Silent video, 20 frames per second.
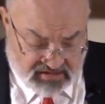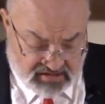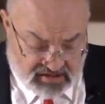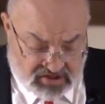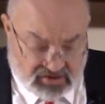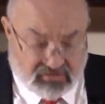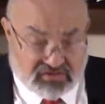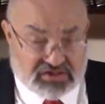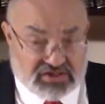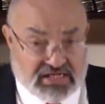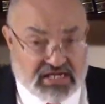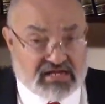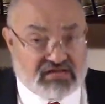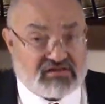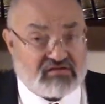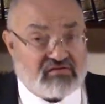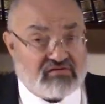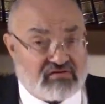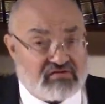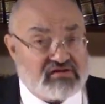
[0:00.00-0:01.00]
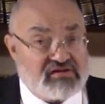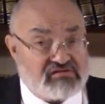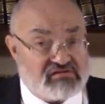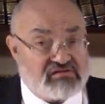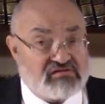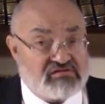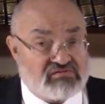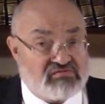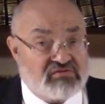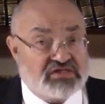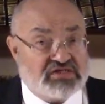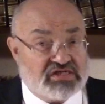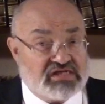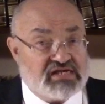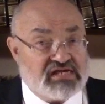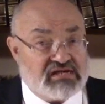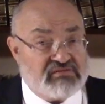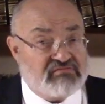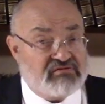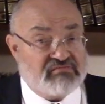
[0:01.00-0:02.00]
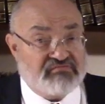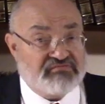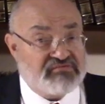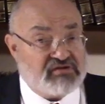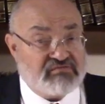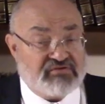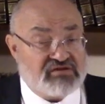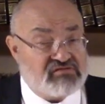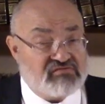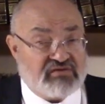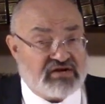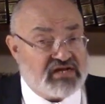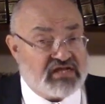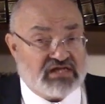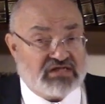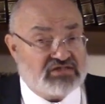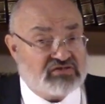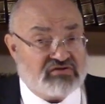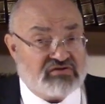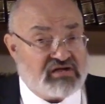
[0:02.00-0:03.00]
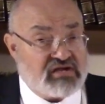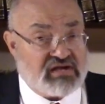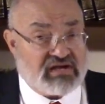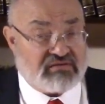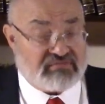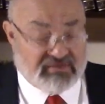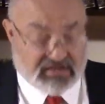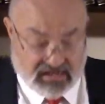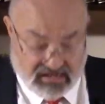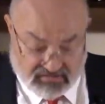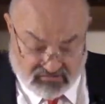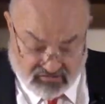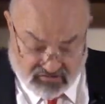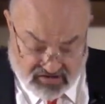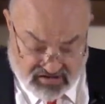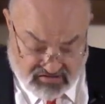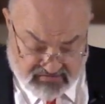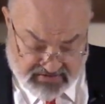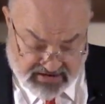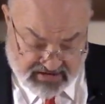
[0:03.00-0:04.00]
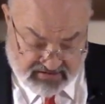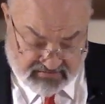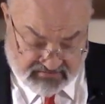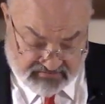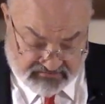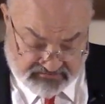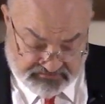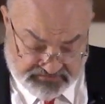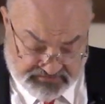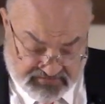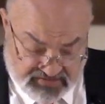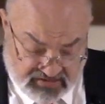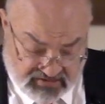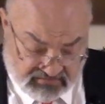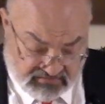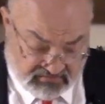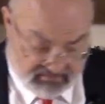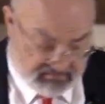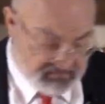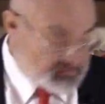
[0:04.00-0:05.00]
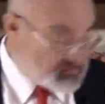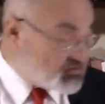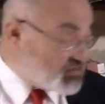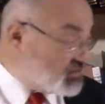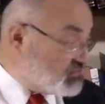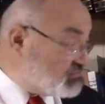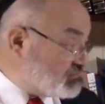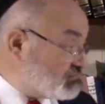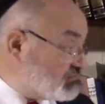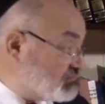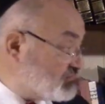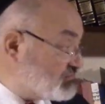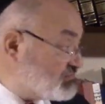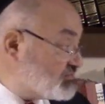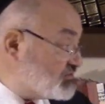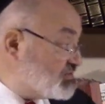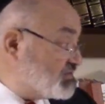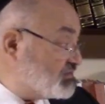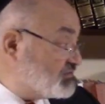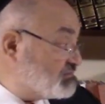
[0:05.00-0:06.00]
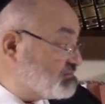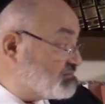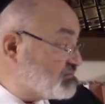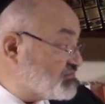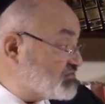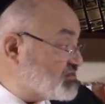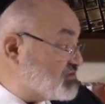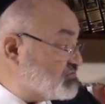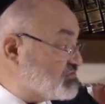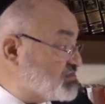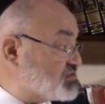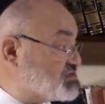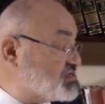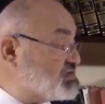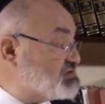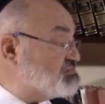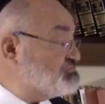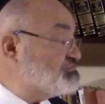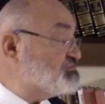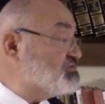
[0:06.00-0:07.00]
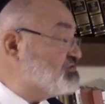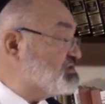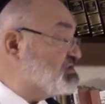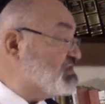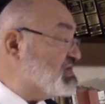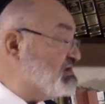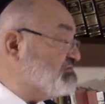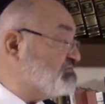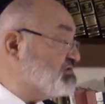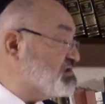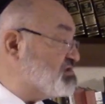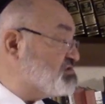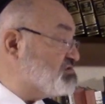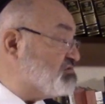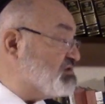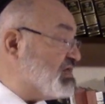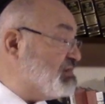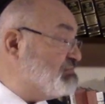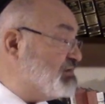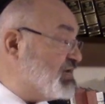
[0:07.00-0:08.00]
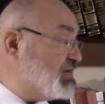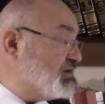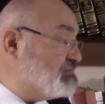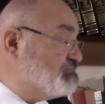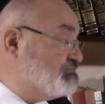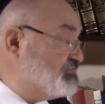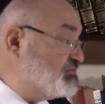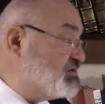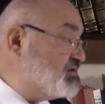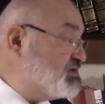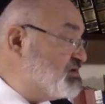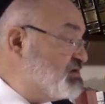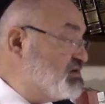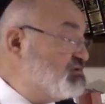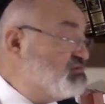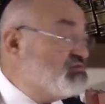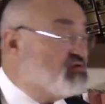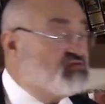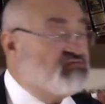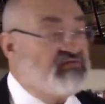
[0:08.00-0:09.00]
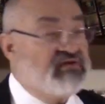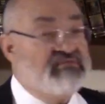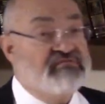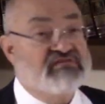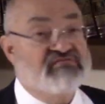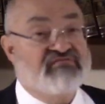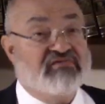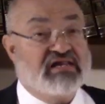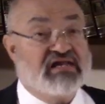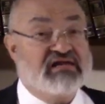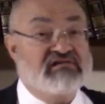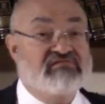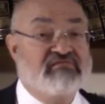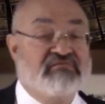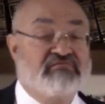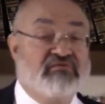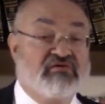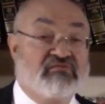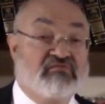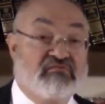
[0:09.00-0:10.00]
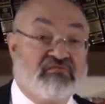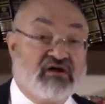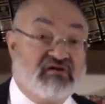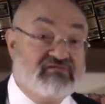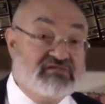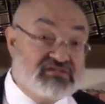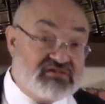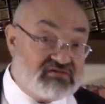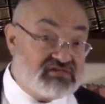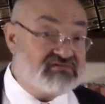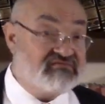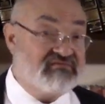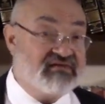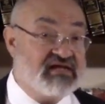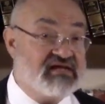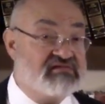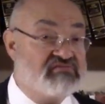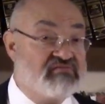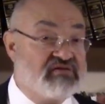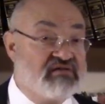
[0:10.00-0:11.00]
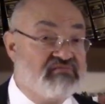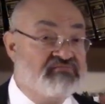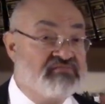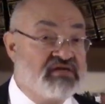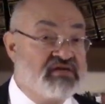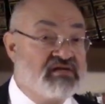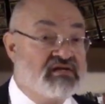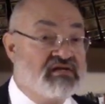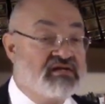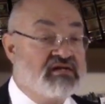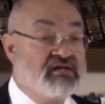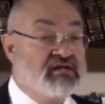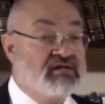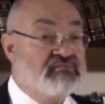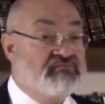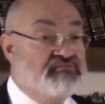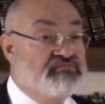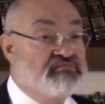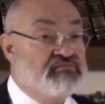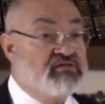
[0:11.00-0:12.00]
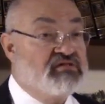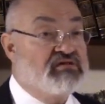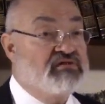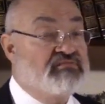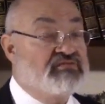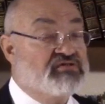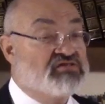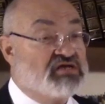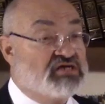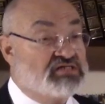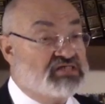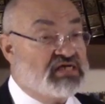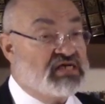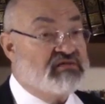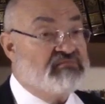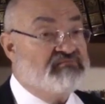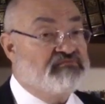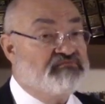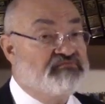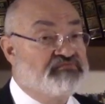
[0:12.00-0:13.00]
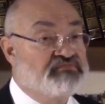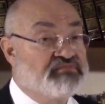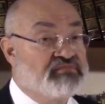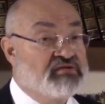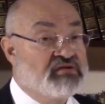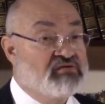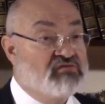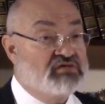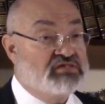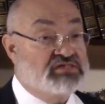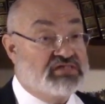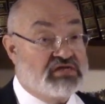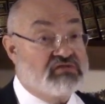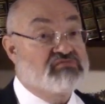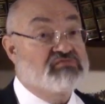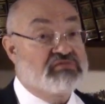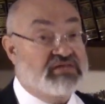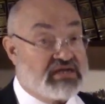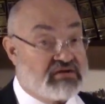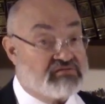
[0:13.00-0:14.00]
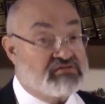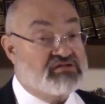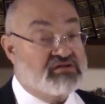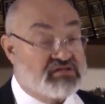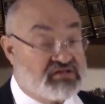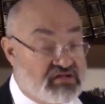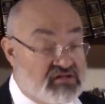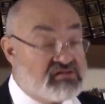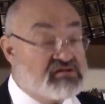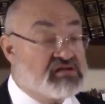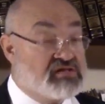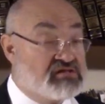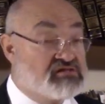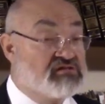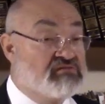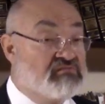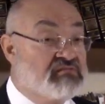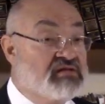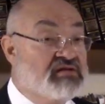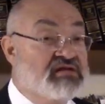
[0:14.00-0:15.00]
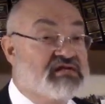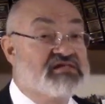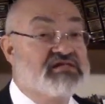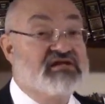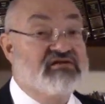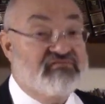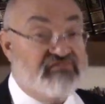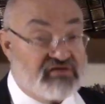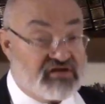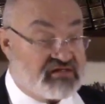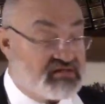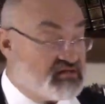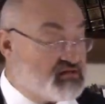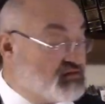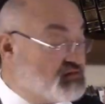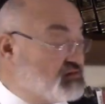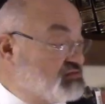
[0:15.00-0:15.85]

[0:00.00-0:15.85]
Jewish texts are already switching to Hebrew. Nobody's writing in Judeo-Arabic anymore in Spain. Right? So we see on the left is the Ralbag, with his famous philosophy book of Jewish philosophy, Milchemas Hashem, which deals with Aristotelianism. It's in Ifrit.